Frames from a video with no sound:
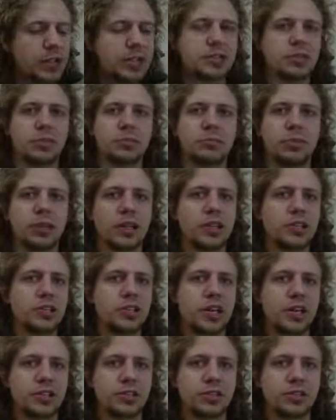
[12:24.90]
or bullet
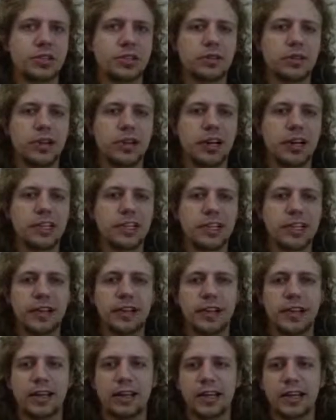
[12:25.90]
chess idea
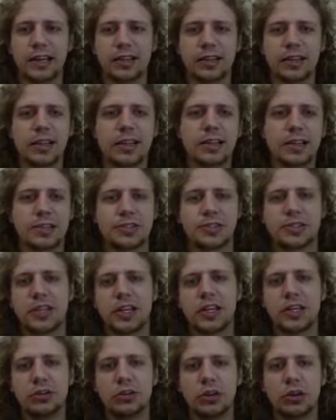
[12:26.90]
that, like, let's say
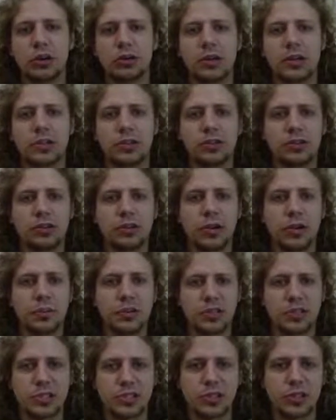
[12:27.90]
you go into a
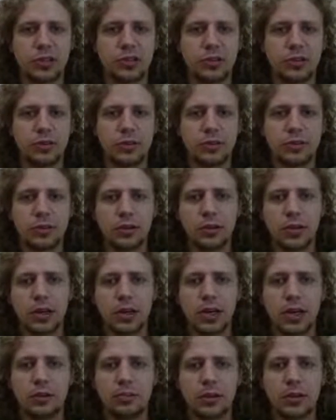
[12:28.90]
position,
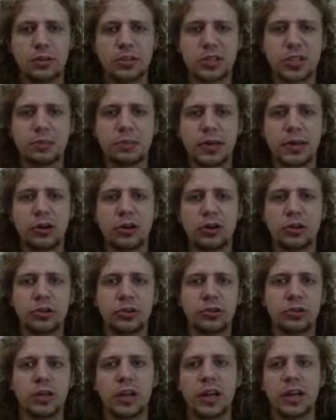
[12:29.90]
I'm just going to play a whole
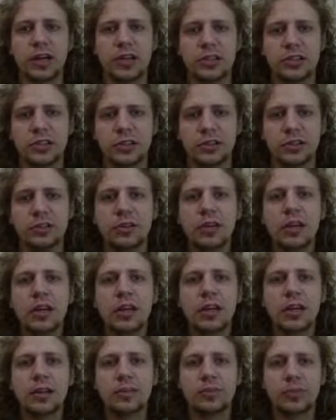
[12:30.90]
new line to
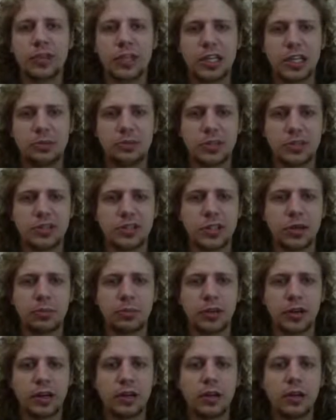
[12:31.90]
keep this
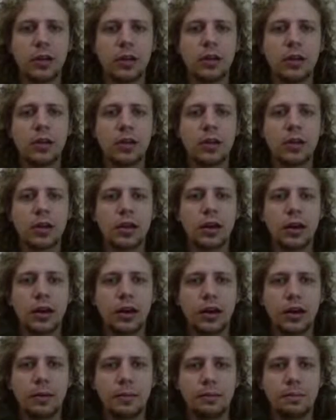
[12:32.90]
separate.
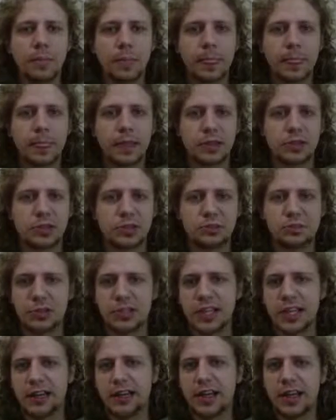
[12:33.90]
Let's just
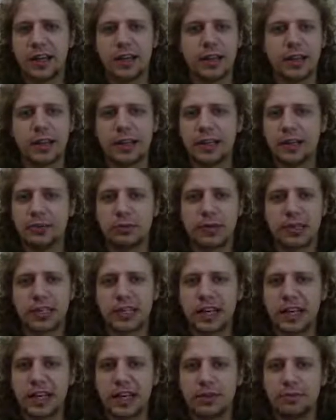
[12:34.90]
pretend that, like, we
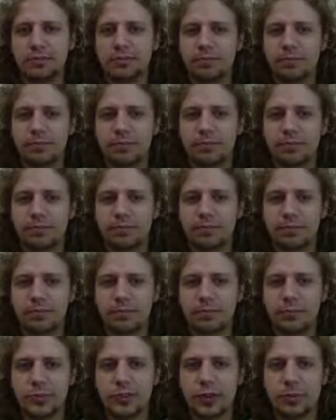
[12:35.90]
get
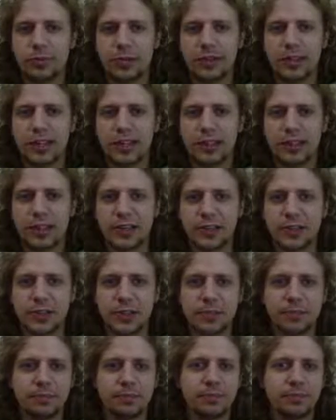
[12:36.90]
something like this,
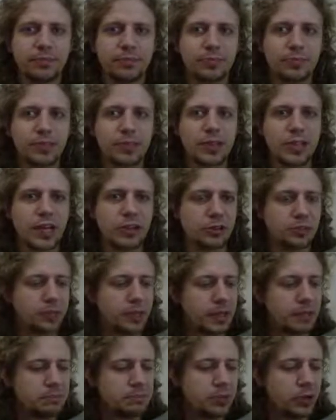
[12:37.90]
and you're
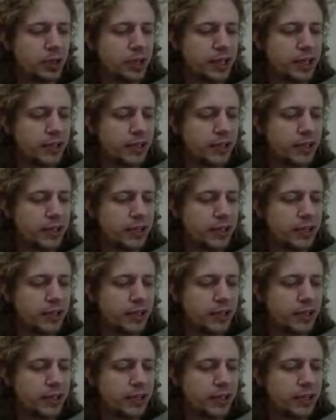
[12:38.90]
playing bullet.